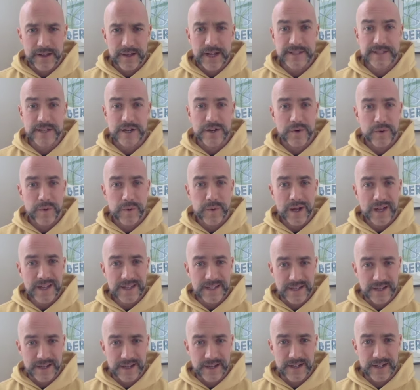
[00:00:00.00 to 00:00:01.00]
as a
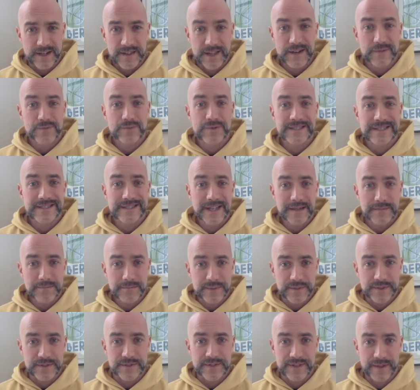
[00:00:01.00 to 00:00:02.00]
quality that
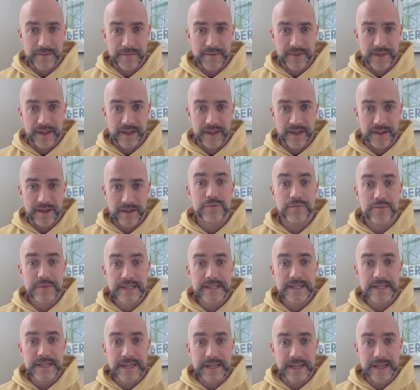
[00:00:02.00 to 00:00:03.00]
resembles something
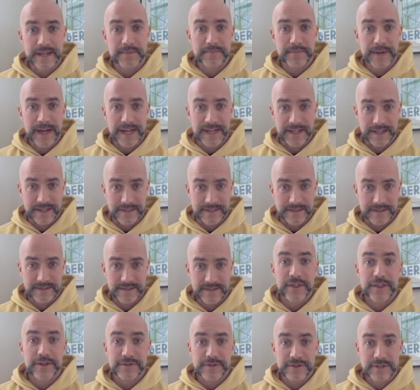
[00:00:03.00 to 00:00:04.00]
really in bodies.
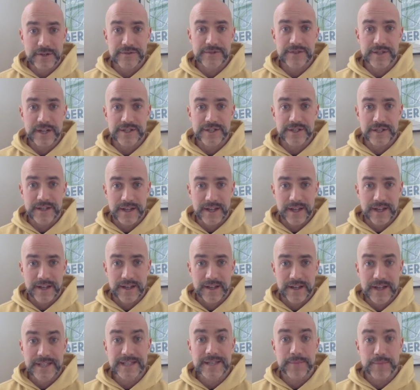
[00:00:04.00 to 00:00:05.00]
There's no such thing
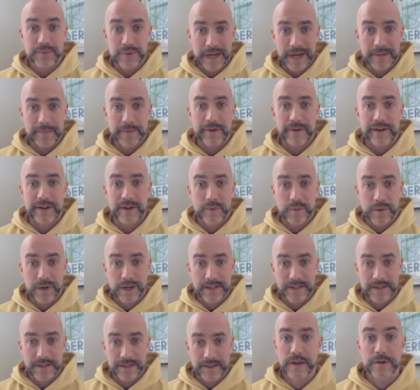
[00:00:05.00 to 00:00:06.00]
as a primary
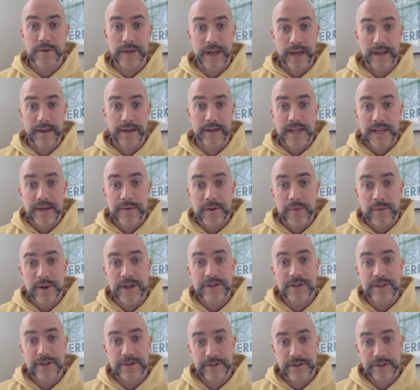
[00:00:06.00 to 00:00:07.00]
quality. Okay, now what I want
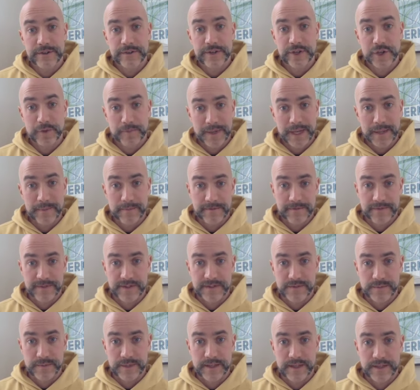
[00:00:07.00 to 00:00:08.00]
you to do in your paper for
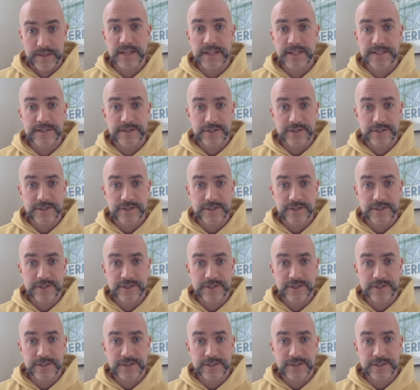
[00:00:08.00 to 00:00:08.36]
this week is to